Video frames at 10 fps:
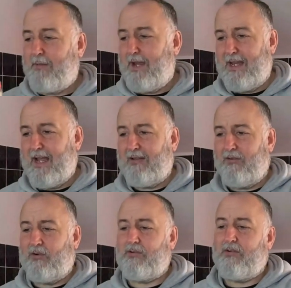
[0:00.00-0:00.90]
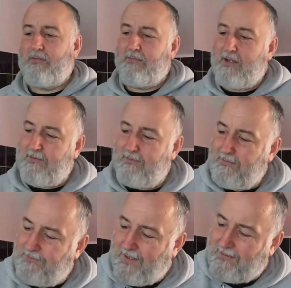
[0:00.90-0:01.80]
away, that looks
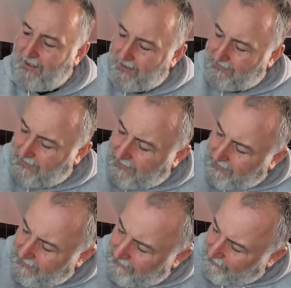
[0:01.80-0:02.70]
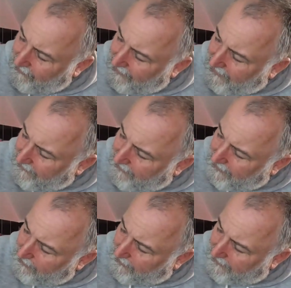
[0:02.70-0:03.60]
fantastic. Really,
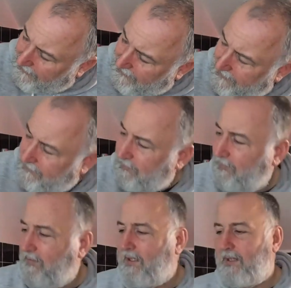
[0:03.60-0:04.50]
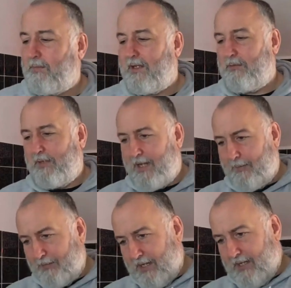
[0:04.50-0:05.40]
really pleased. Really pleased with
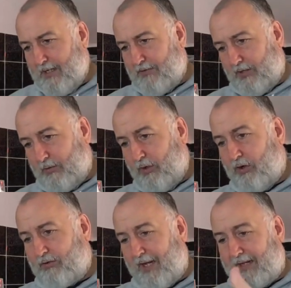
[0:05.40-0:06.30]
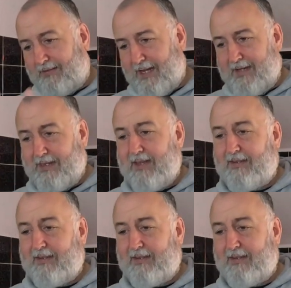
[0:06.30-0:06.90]
that. So it looks, like I say,